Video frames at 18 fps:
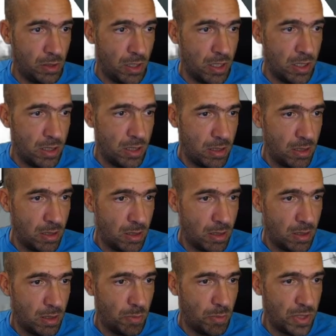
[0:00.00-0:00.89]
this
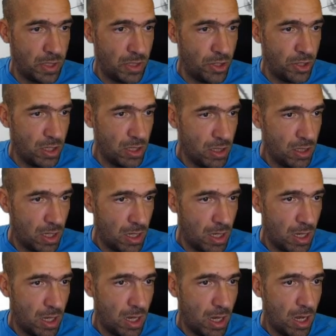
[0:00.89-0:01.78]
position,
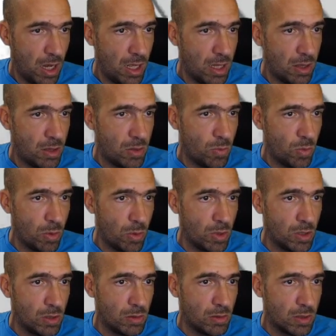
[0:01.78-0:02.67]
and we
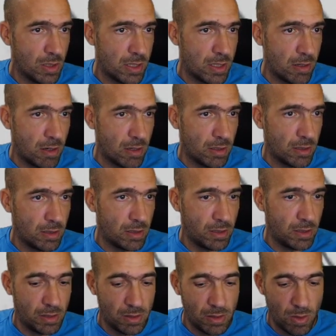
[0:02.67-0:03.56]
will
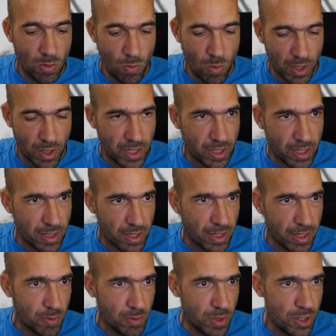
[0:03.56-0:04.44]
start working
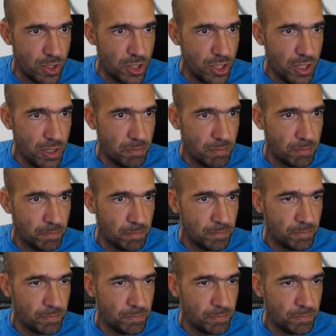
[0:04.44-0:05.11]
again with G,